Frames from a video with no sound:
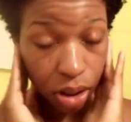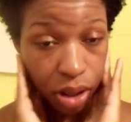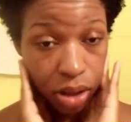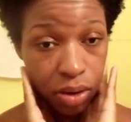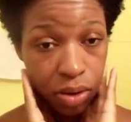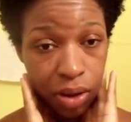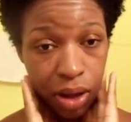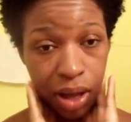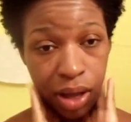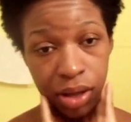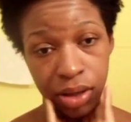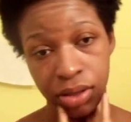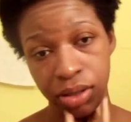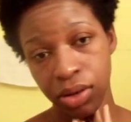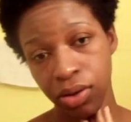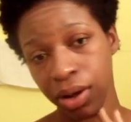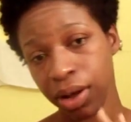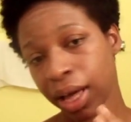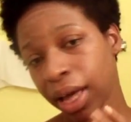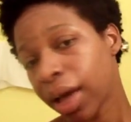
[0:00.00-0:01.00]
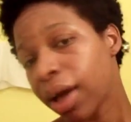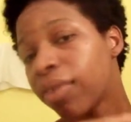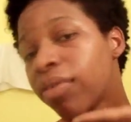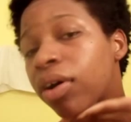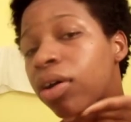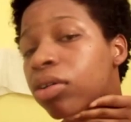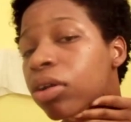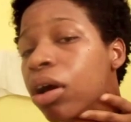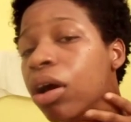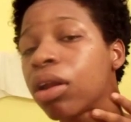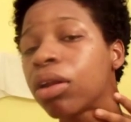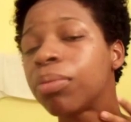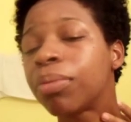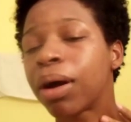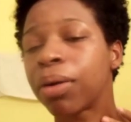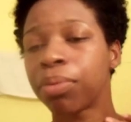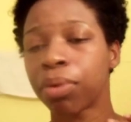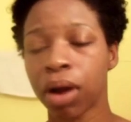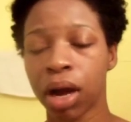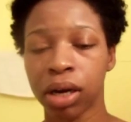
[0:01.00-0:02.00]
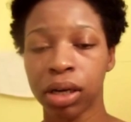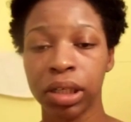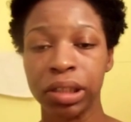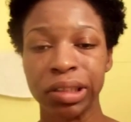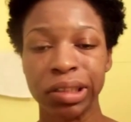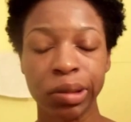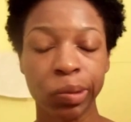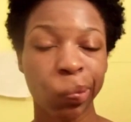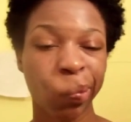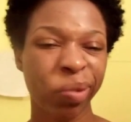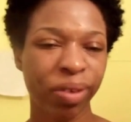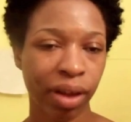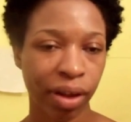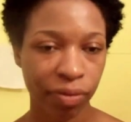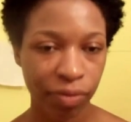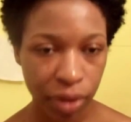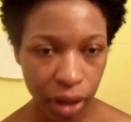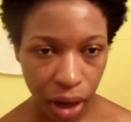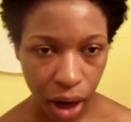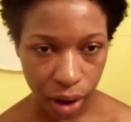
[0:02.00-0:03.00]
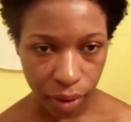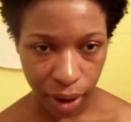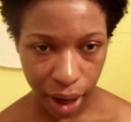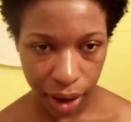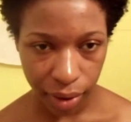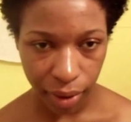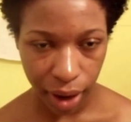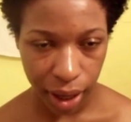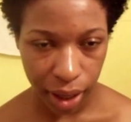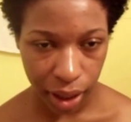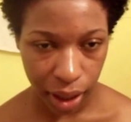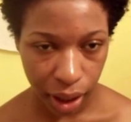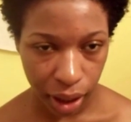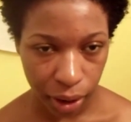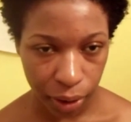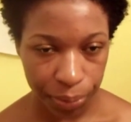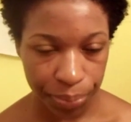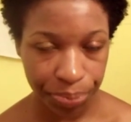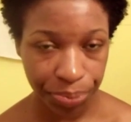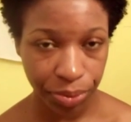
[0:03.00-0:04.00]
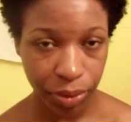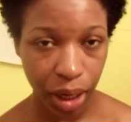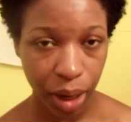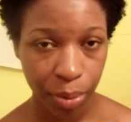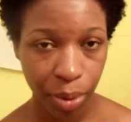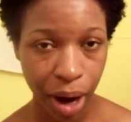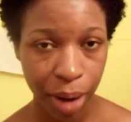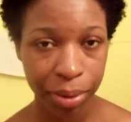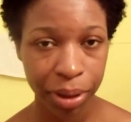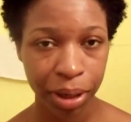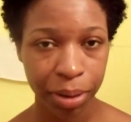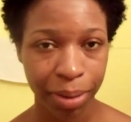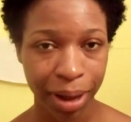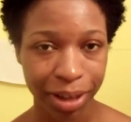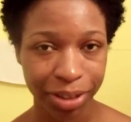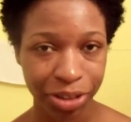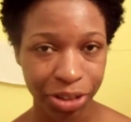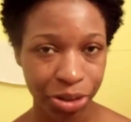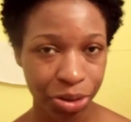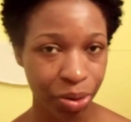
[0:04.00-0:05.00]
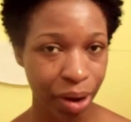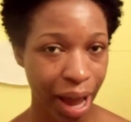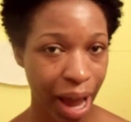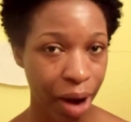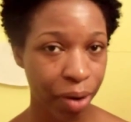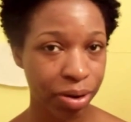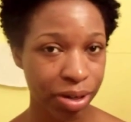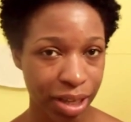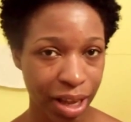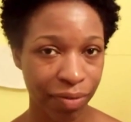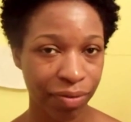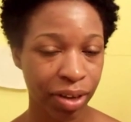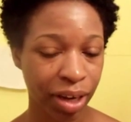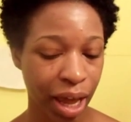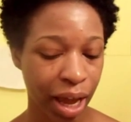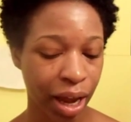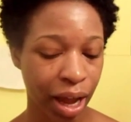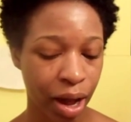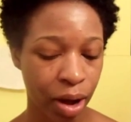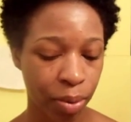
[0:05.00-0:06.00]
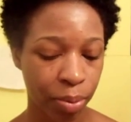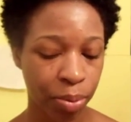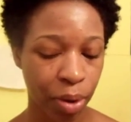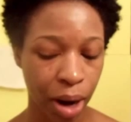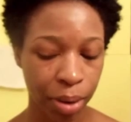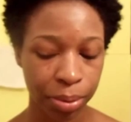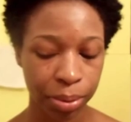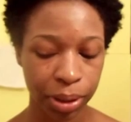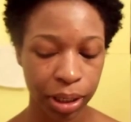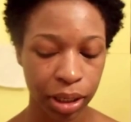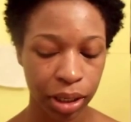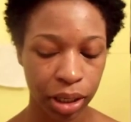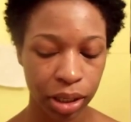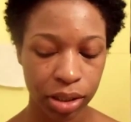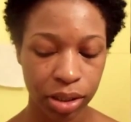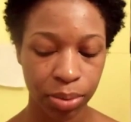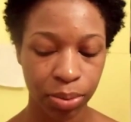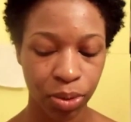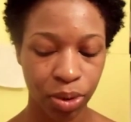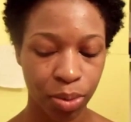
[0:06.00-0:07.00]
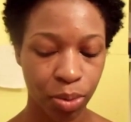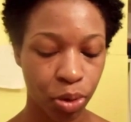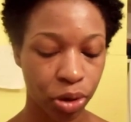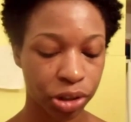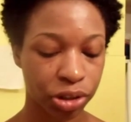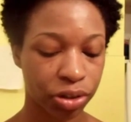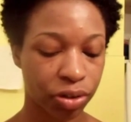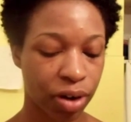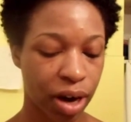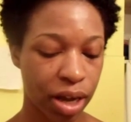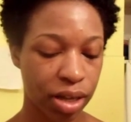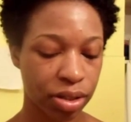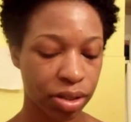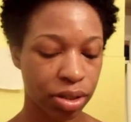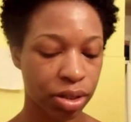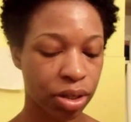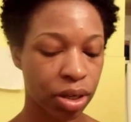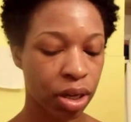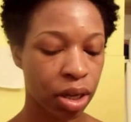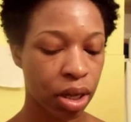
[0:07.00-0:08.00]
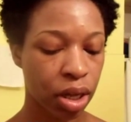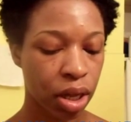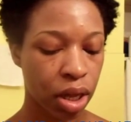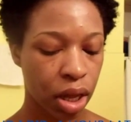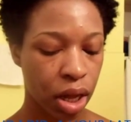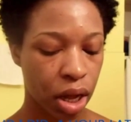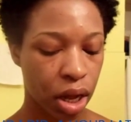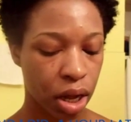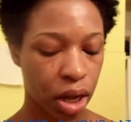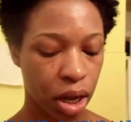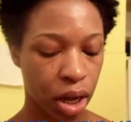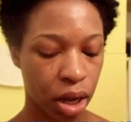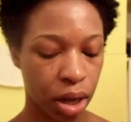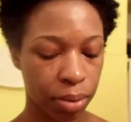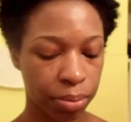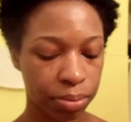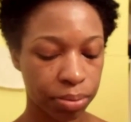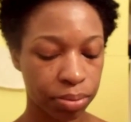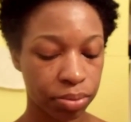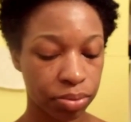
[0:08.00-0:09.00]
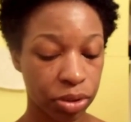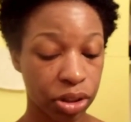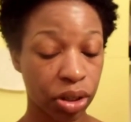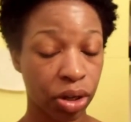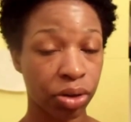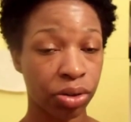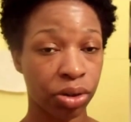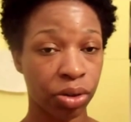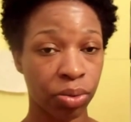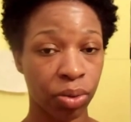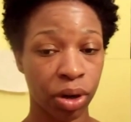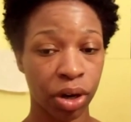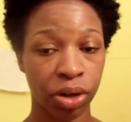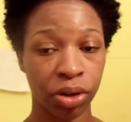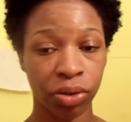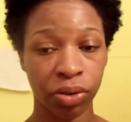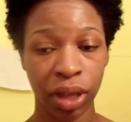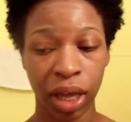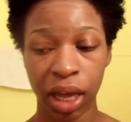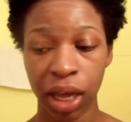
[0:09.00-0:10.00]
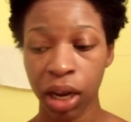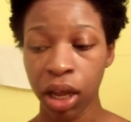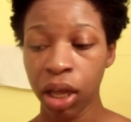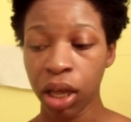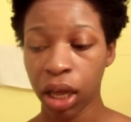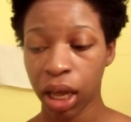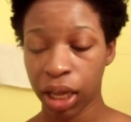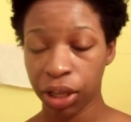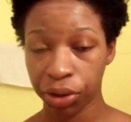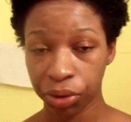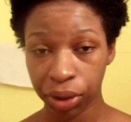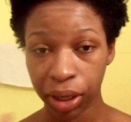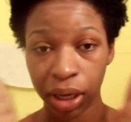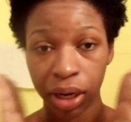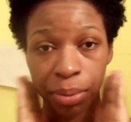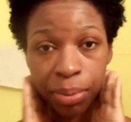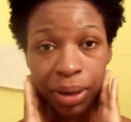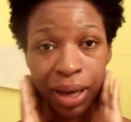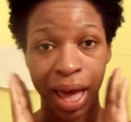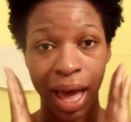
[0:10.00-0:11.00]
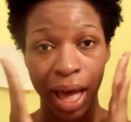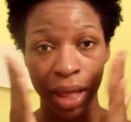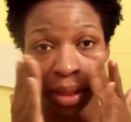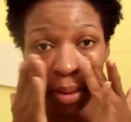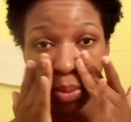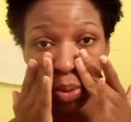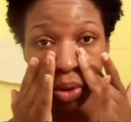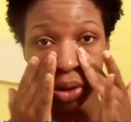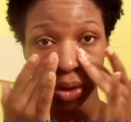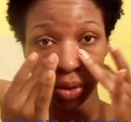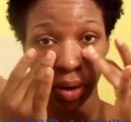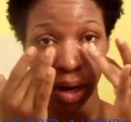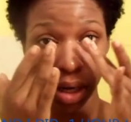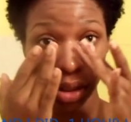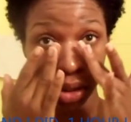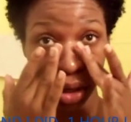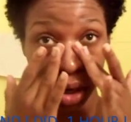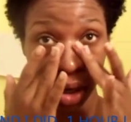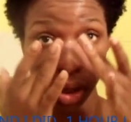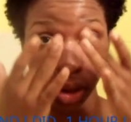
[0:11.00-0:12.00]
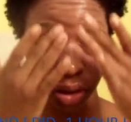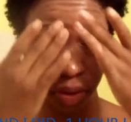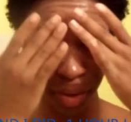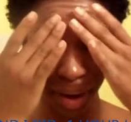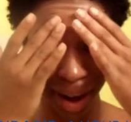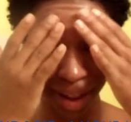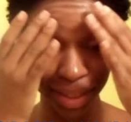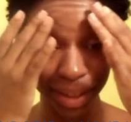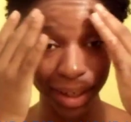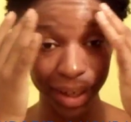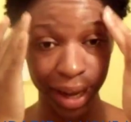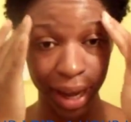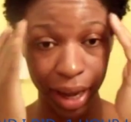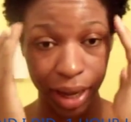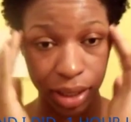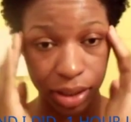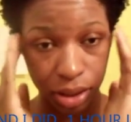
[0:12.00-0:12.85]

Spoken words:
Okay, so I have on all of my products. I feel all right now. Probably in about 2 hours, I feel like I'll probably need some more moisturizer. So you want to do that, and you can apply the moisturizer throughout the day.